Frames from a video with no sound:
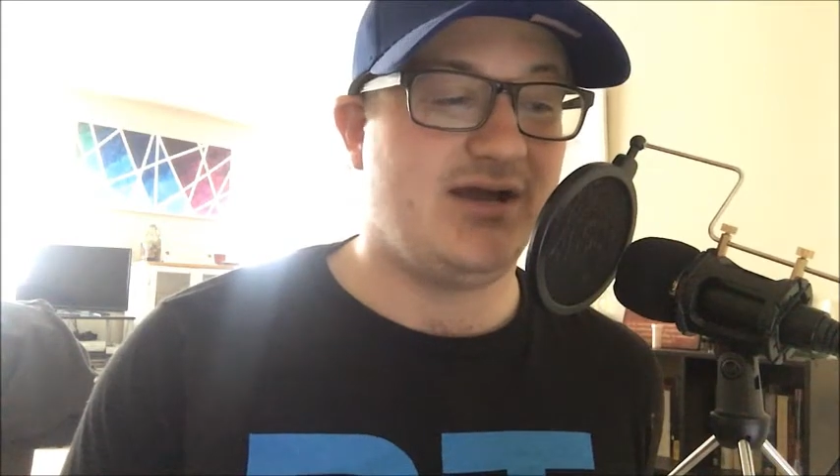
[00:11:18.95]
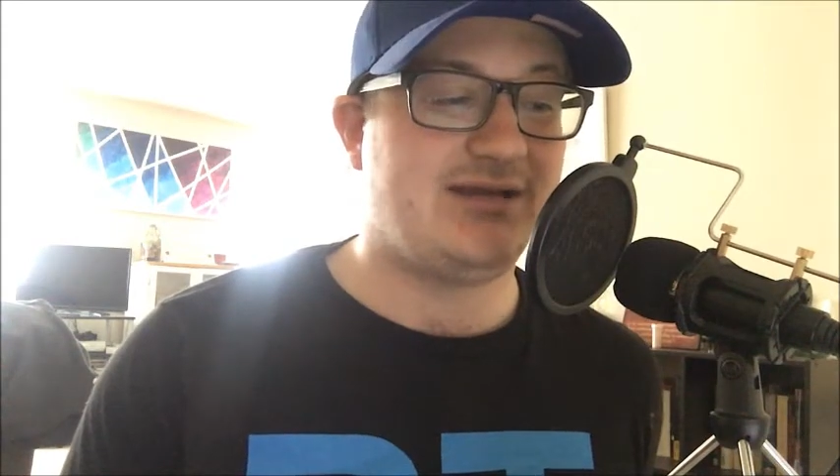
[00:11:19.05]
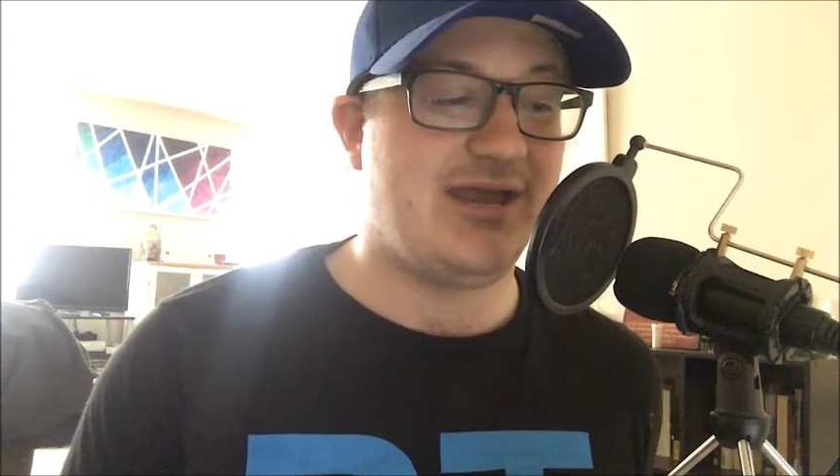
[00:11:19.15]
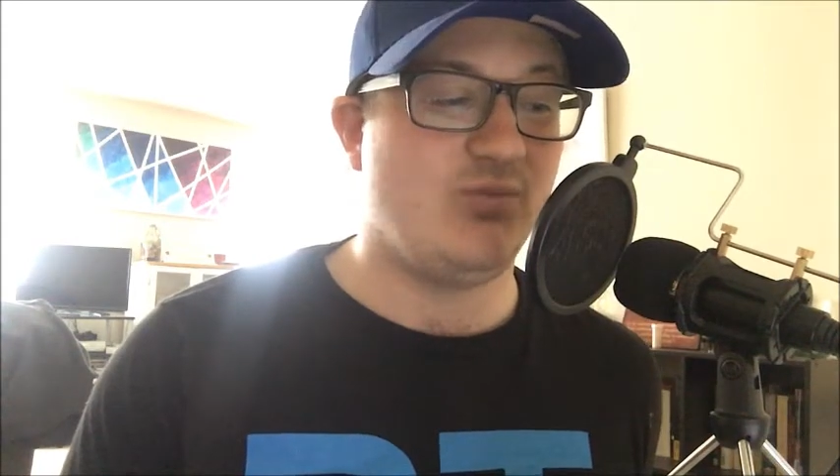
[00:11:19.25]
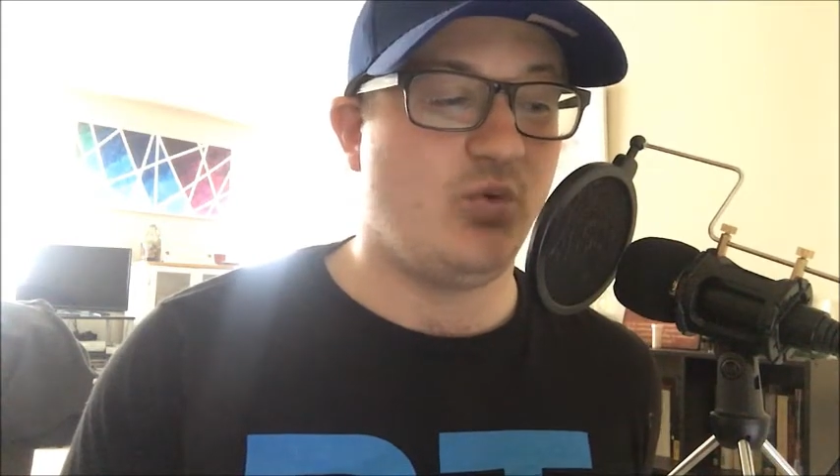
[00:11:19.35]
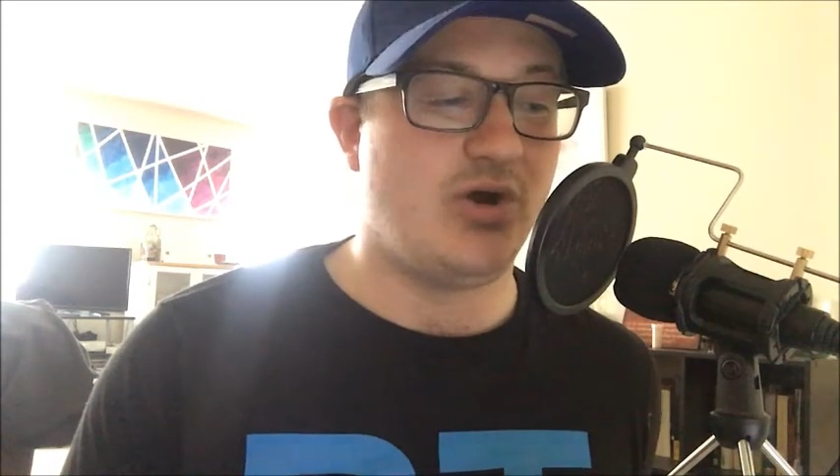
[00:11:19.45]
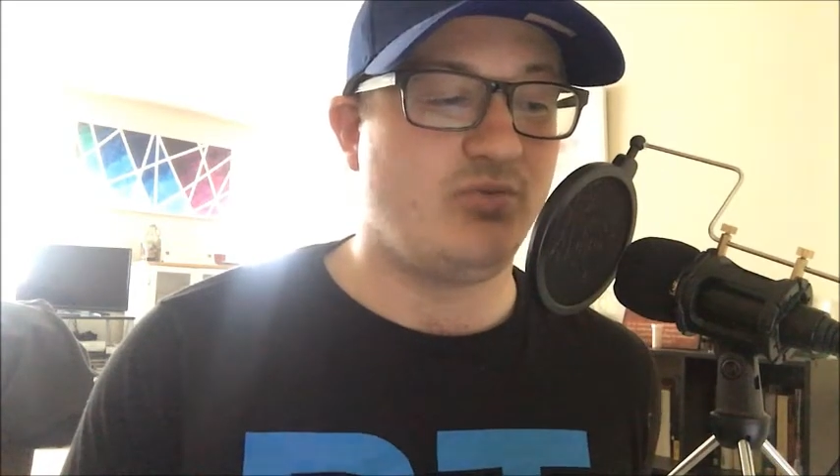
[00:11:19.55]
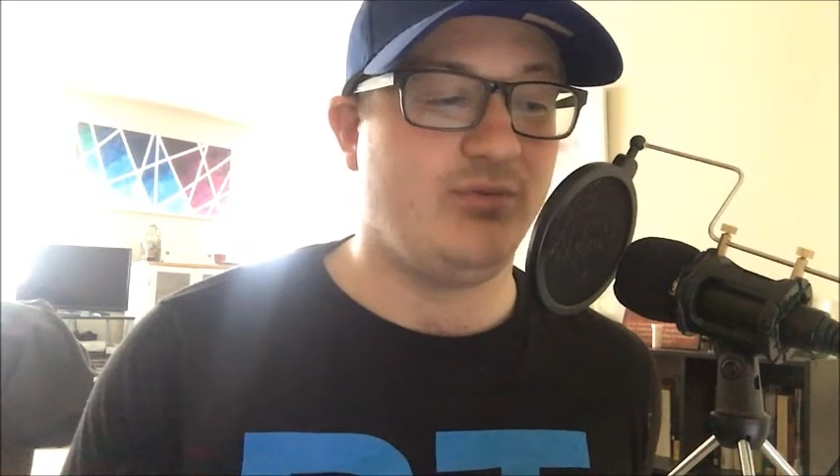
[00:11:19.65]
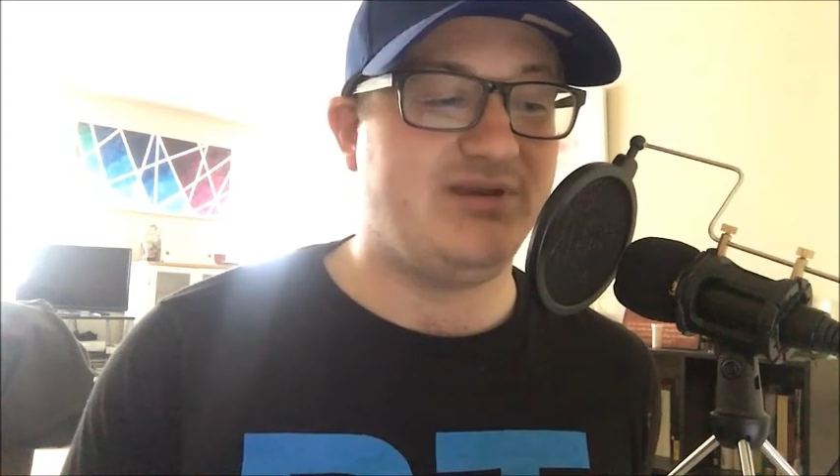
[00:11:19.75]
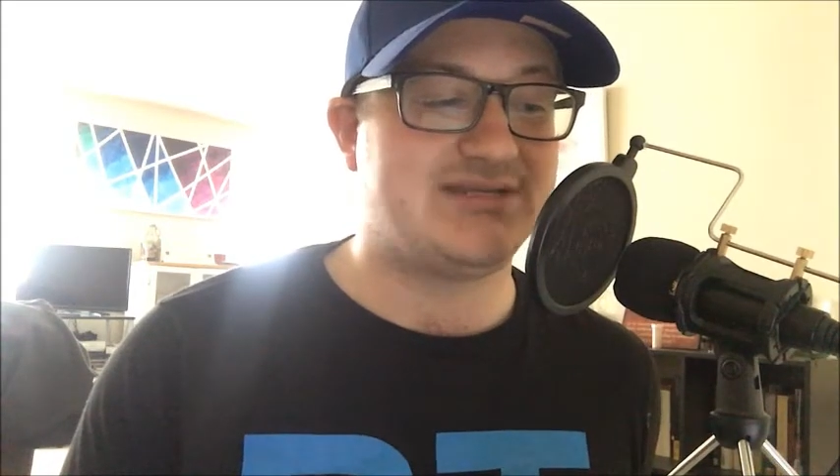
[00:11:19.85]
Game
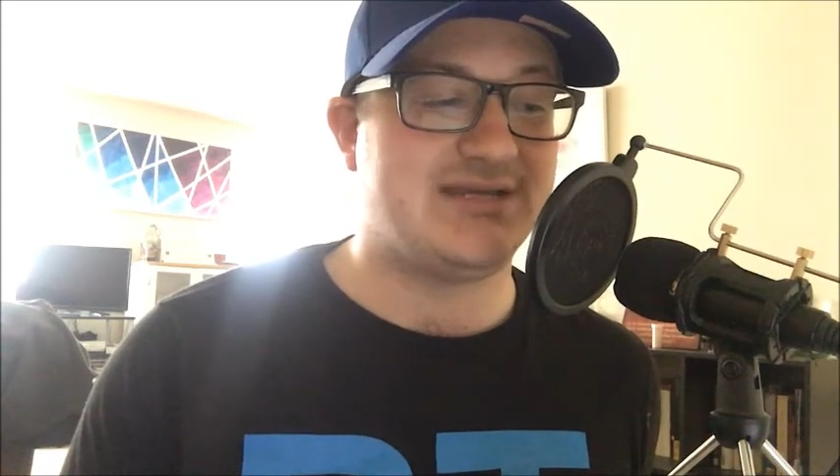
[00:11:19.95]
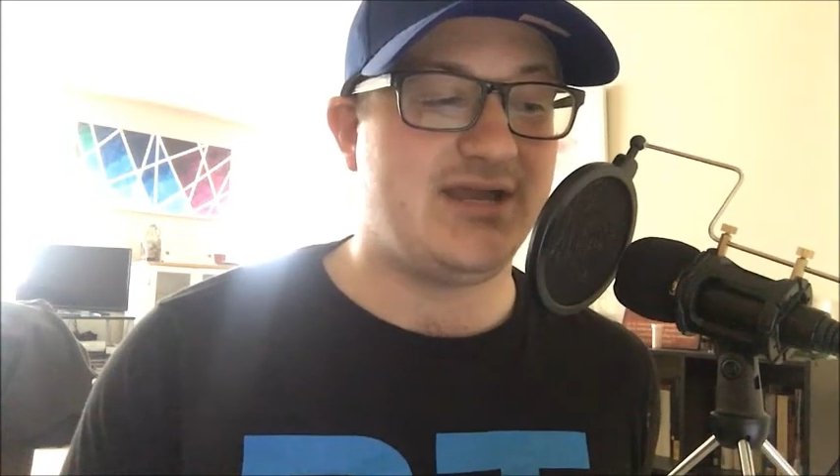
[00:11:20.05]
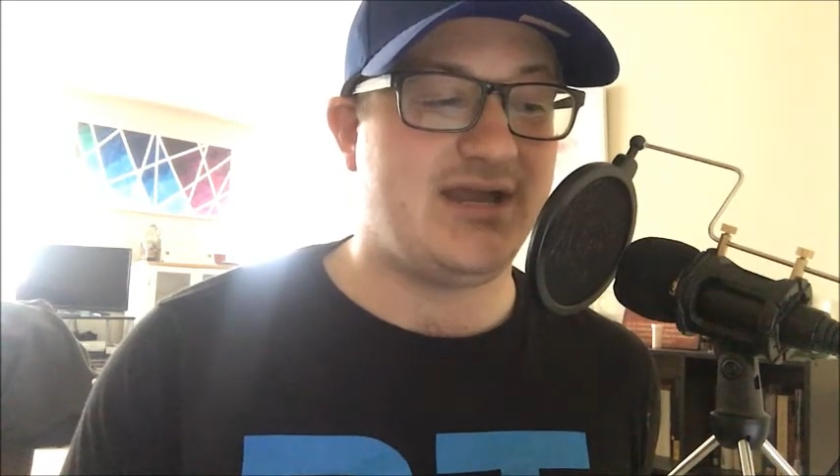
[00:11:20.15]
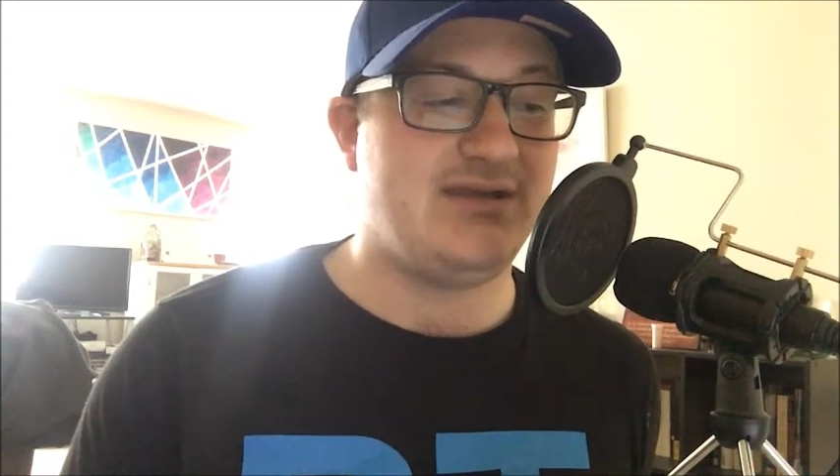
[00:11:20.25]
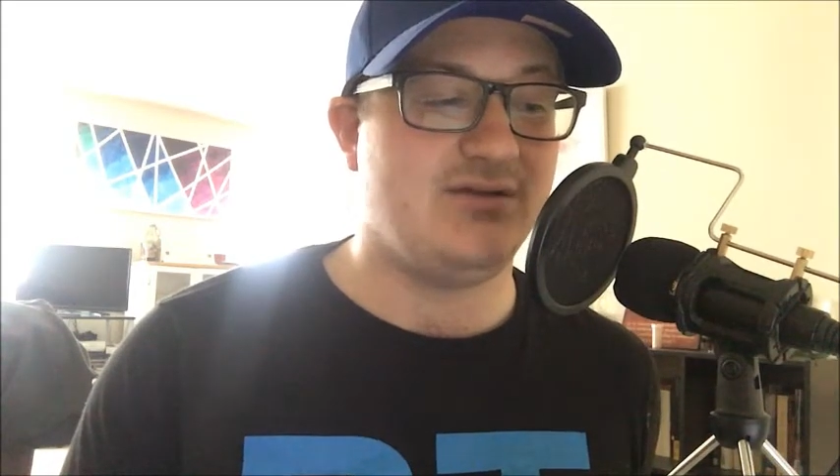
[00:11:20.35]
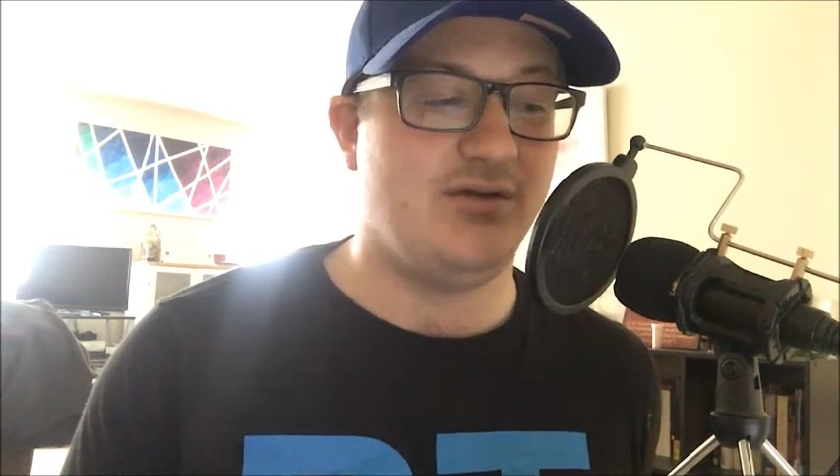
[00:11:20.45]
1 will be tonight.